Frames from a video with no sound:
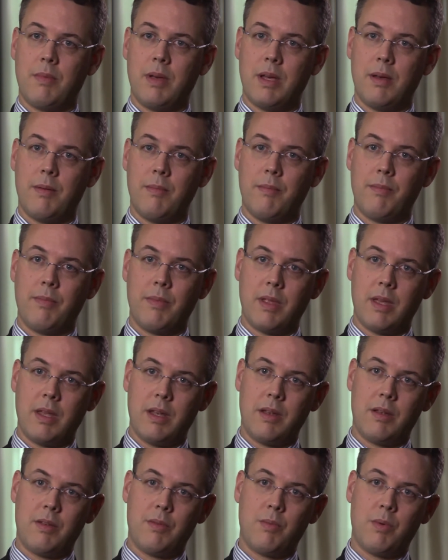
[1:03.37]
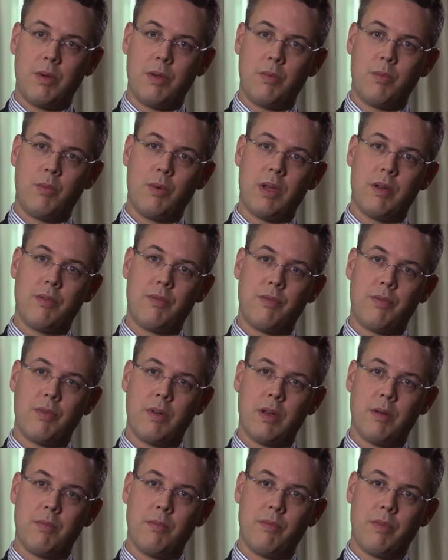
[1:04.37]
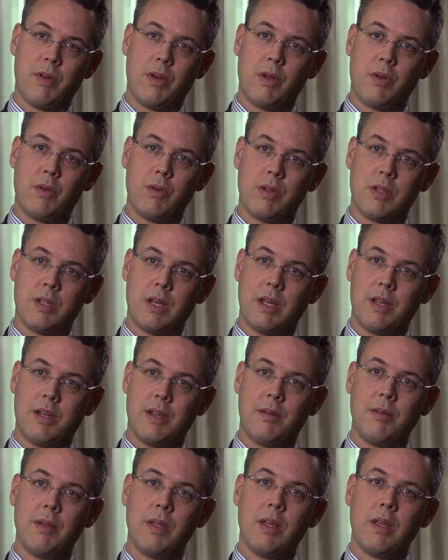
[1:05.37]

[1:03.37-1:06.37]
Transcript: and we have very good data.